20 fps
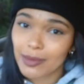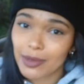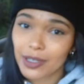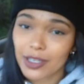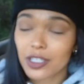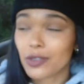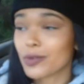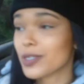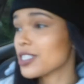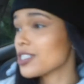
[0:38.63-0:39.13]

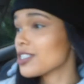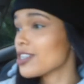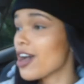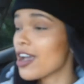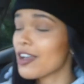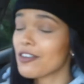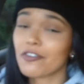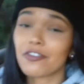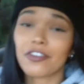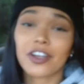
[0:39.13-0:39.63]
because we're
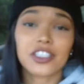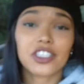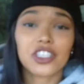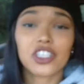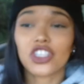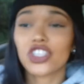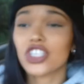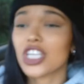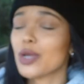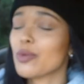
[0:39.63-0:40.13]
starting fresh
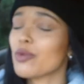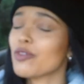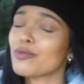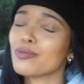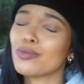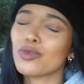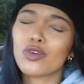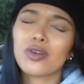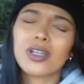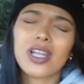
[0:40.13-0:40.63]
this year with
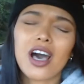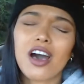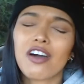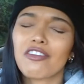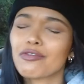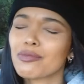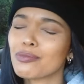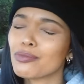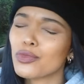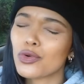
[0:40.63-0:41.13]
more
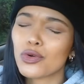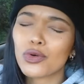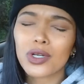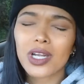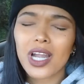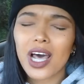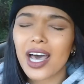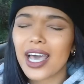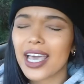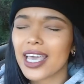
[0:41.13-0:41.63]
love, more
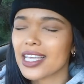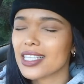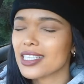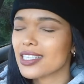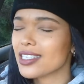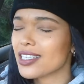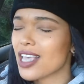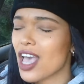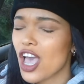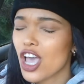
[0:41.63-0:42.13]

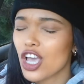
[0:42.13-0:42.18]
light,